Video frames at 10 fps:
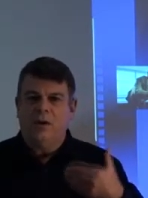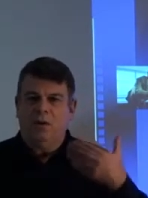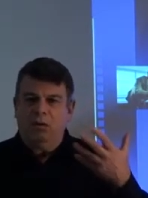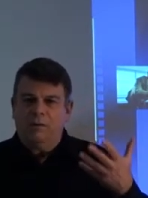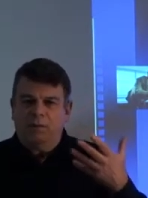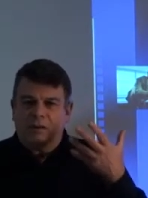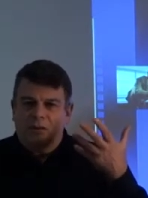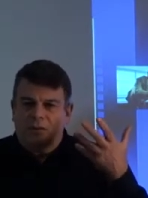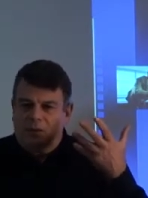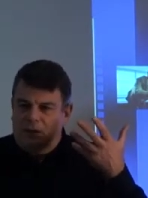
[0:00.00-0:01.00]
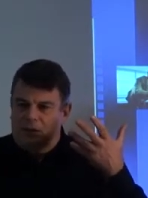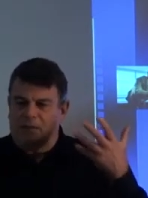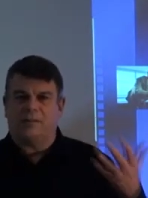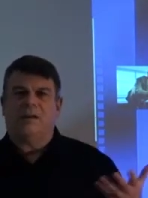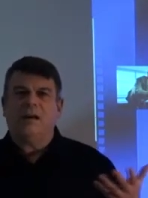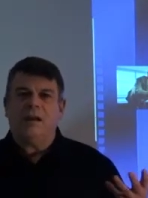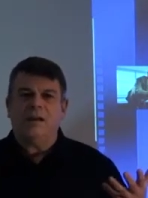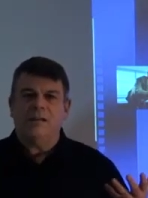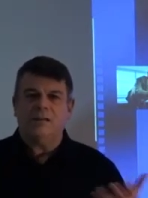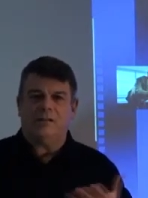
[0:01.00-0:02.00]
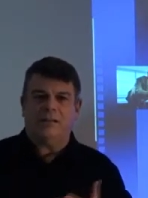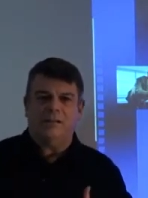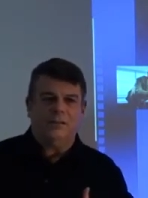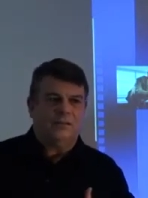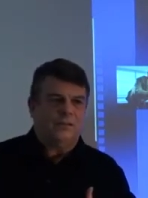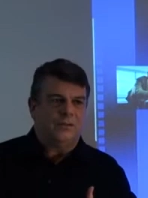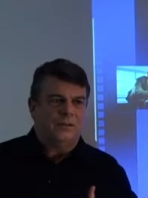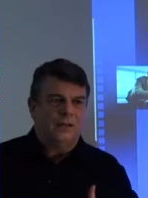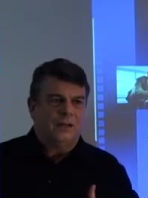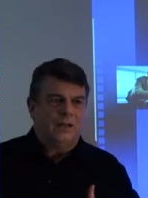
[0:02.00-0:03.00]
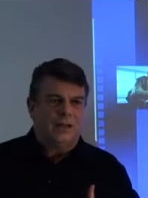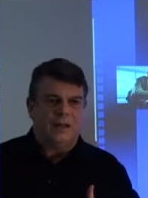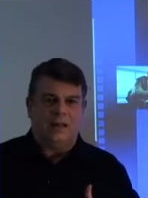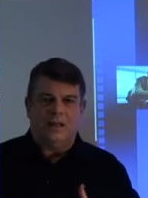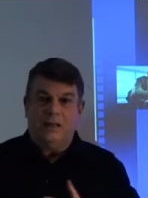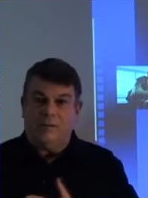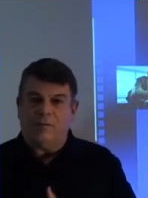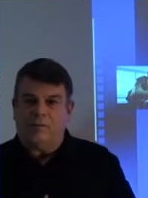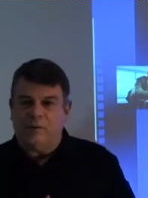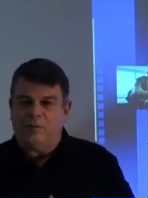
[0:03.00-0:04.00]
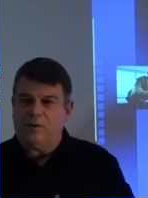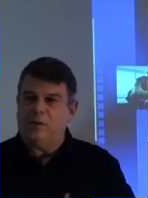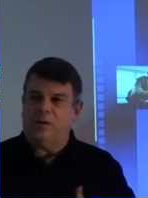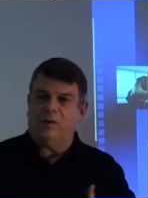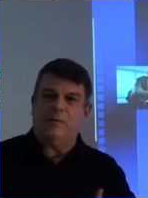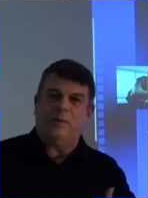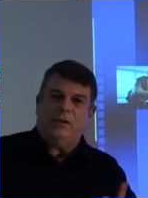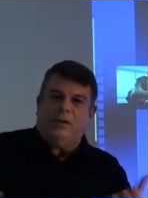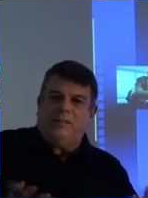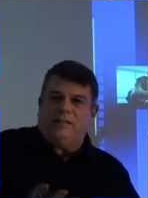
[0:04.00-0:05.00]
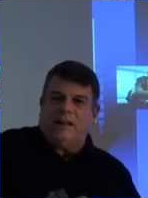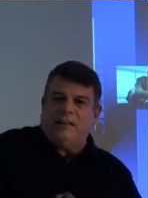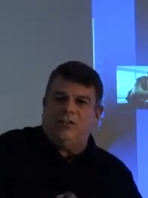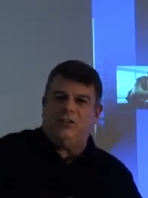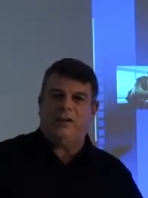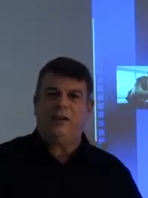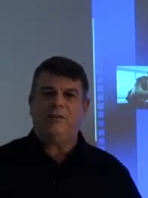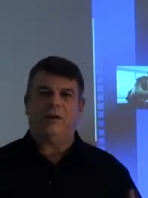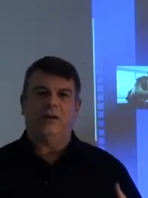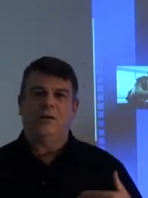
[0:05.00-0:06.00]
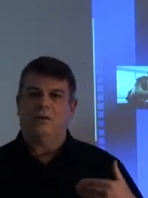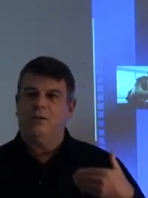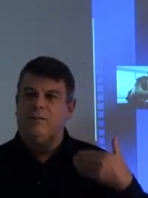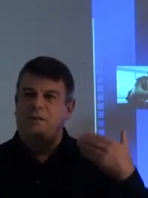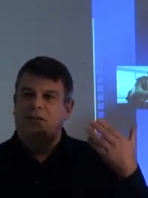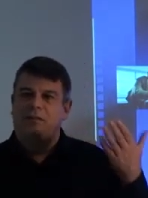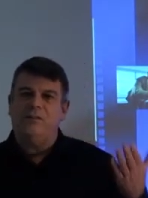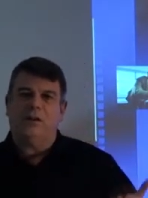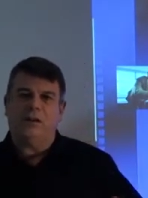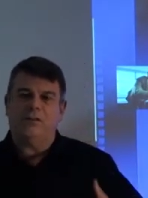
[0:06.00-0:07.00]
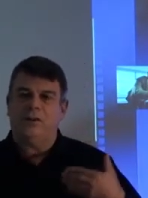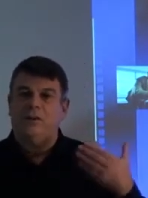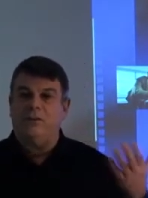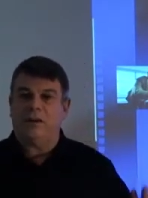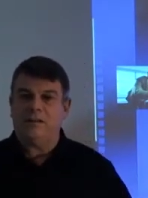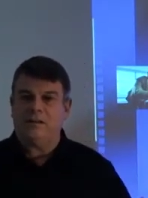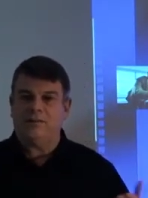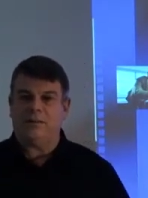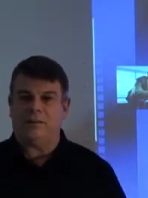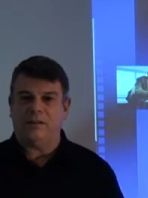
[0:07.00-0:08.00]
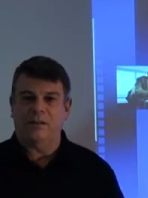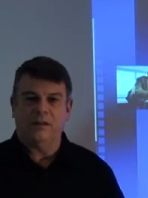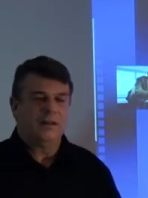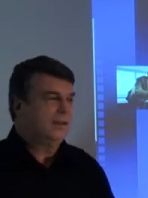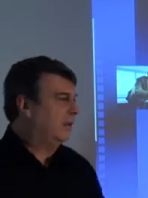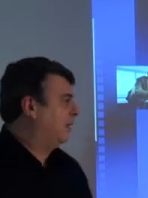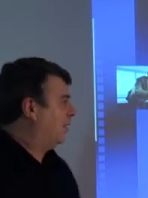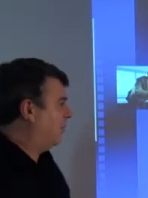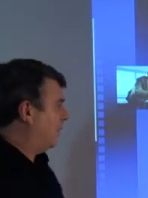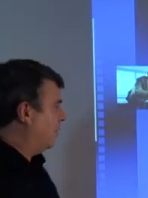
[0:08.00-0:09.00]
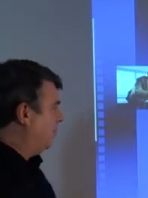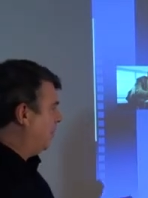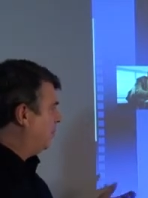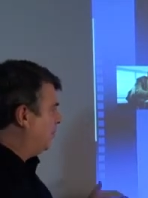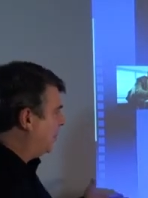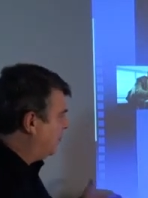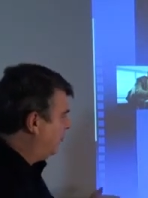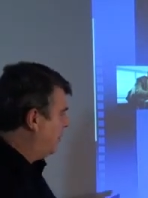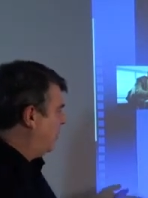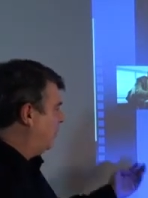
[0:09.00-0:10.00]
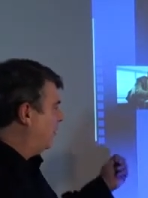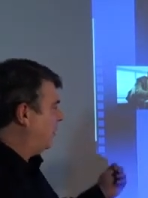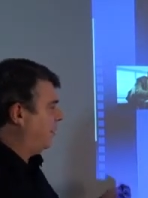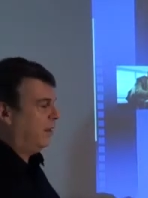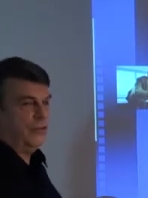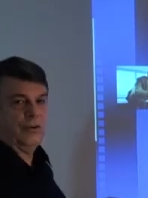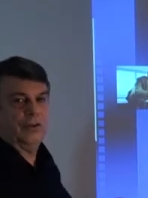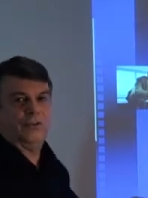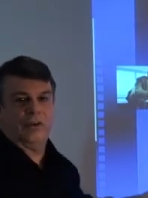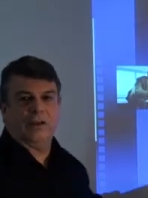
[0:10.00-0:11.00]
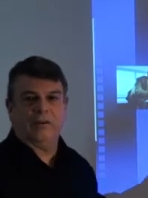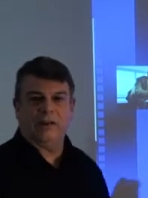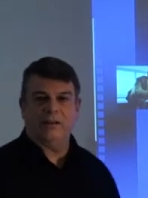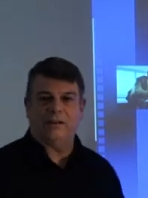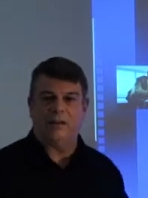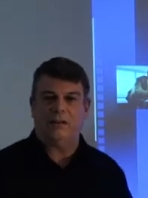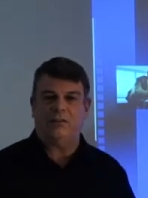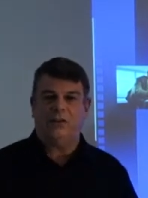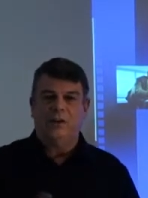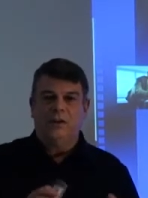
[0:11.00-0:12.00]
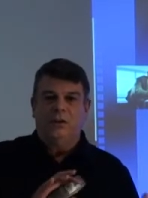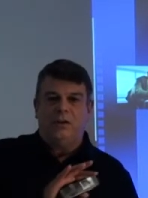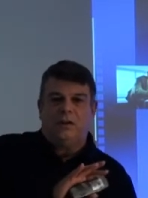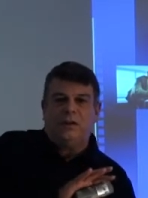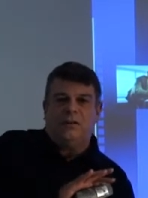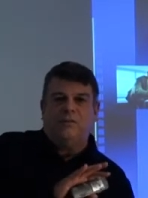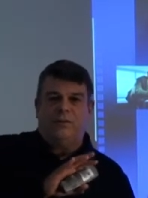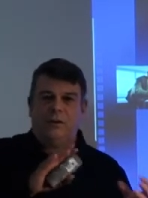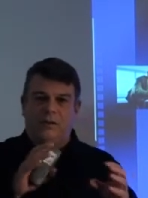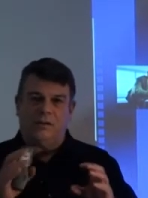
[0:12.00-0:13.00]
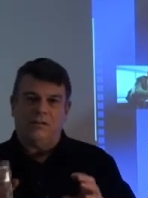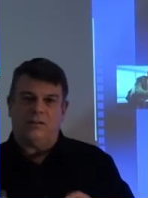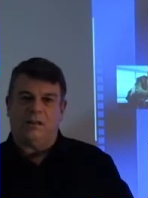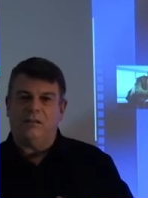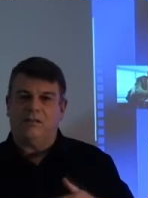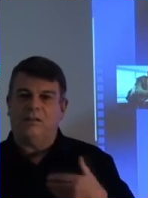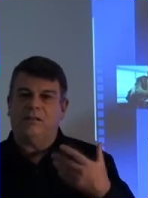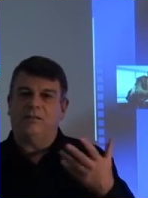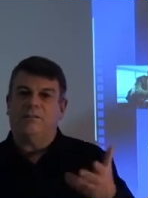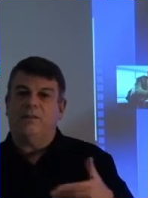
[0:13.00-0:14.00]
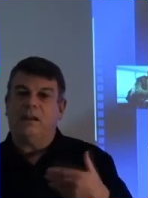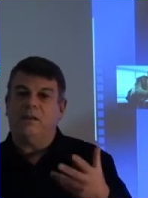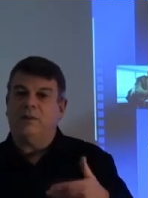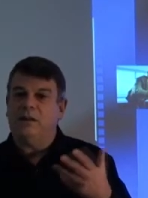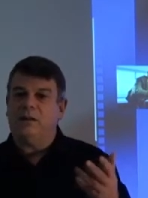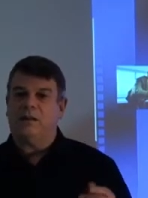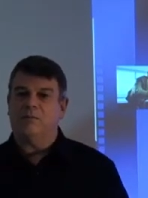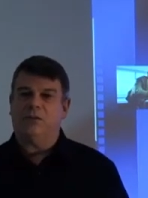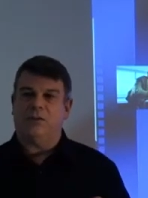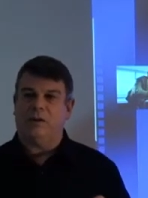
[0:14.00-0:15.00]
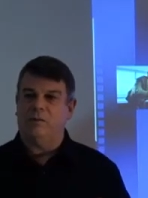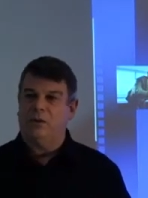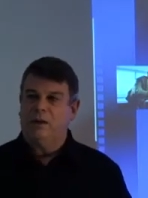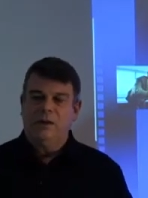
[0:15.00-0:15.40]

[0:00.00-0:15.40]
all of those desires that you're never fulfilled, but you can start sharing all of this knowledge and creativity that you have with other people. You can share your ideas, you can share your hidden talent, you can convert those talents into valuable income streams,